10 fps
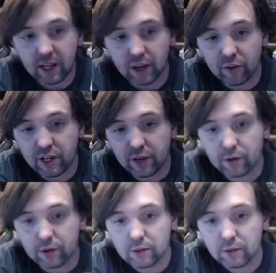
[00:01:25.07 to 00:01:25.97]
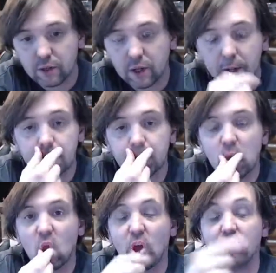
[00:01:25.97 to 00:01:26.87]
here and here.
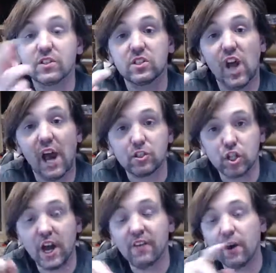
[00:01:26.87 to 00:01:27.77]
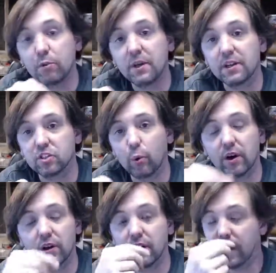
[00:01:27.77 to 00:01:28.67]
If it's a dash 10, that would be a
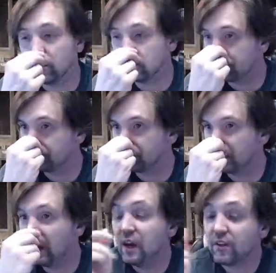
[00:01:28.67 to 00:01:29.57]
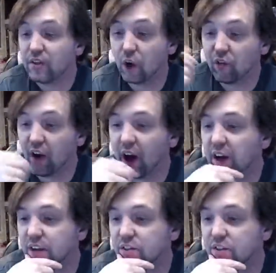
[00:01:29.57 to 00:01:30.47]
square cutout. The
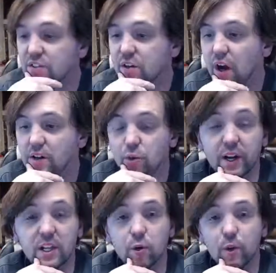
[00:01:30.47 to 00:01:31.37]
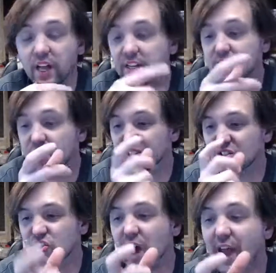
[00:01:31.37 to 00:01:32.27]
05 is uh, directly related to the
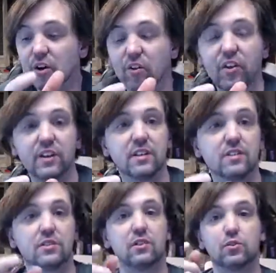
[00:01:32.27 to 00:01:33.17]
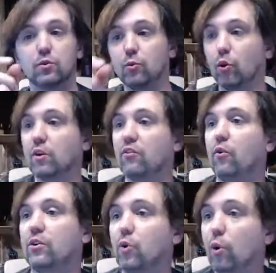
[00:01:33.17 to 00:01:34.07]
stile thickness. This would work
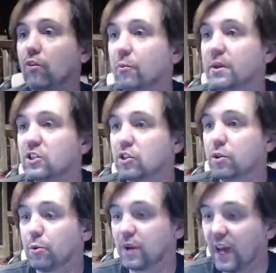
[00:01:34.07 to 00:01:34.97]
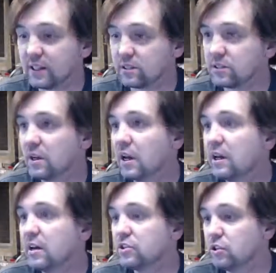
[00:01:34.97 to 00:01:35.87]
for a door from inch and 3 eighths
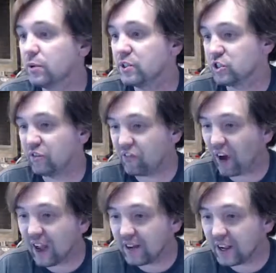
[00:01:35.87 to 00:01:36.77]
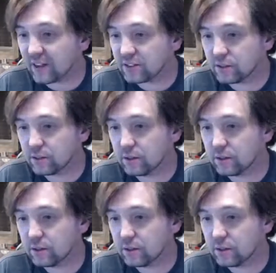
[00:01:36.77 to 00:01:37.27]
to inch and 5 eighths